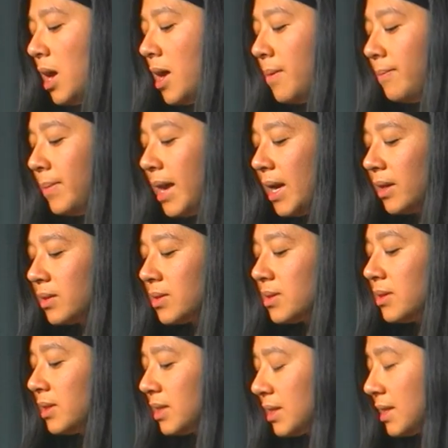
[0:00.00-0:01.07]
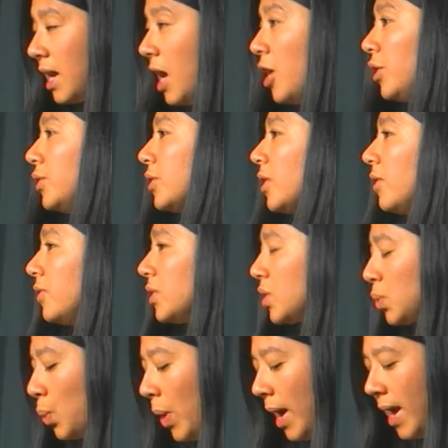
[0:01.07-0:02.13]
It makes the sound of a
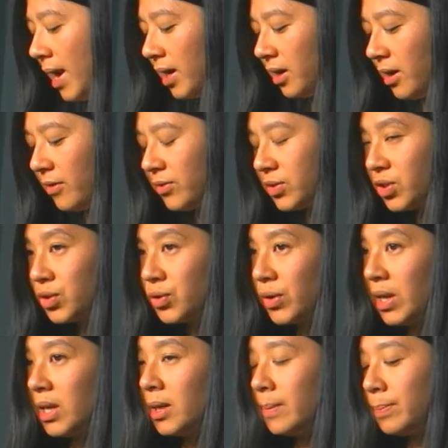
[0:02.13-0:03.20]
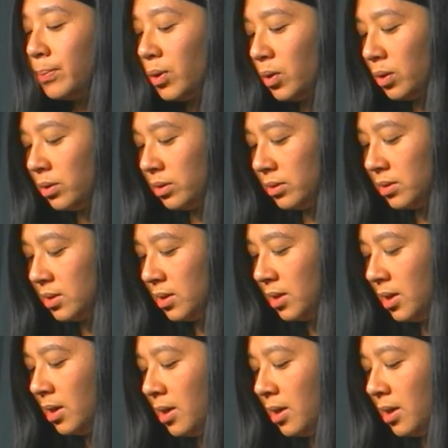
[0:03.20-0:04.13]
twang of a string pulled.